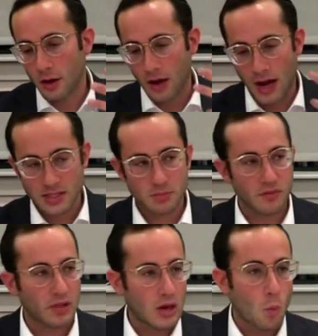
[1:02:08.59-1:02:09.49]
concept
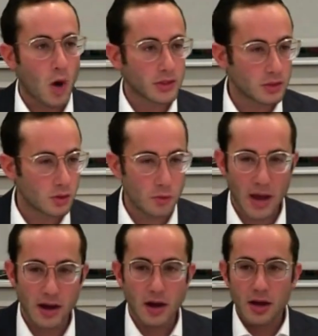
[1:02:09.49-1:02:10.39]
of wanting to do
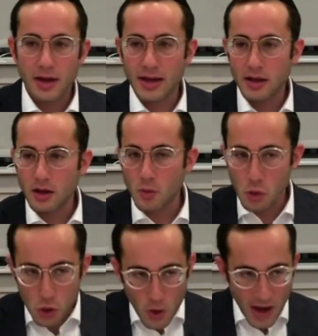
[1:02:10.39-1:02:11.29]
bad.
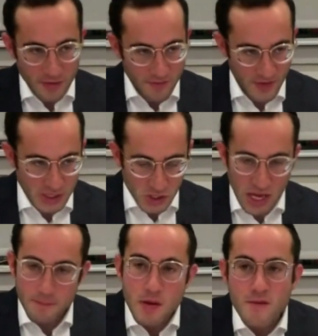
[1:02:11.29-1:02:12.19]
You have to fix
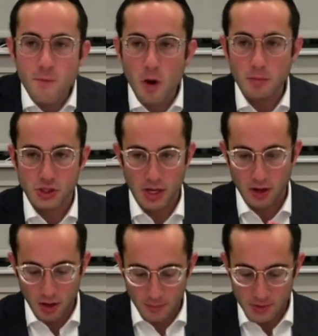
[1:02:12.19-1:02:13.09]
yourself before
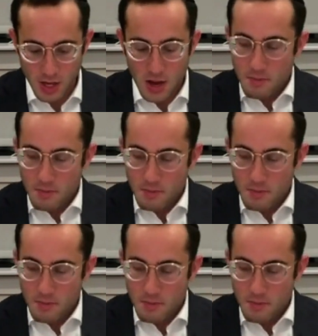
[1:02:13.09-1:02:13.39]
Mashiach comes.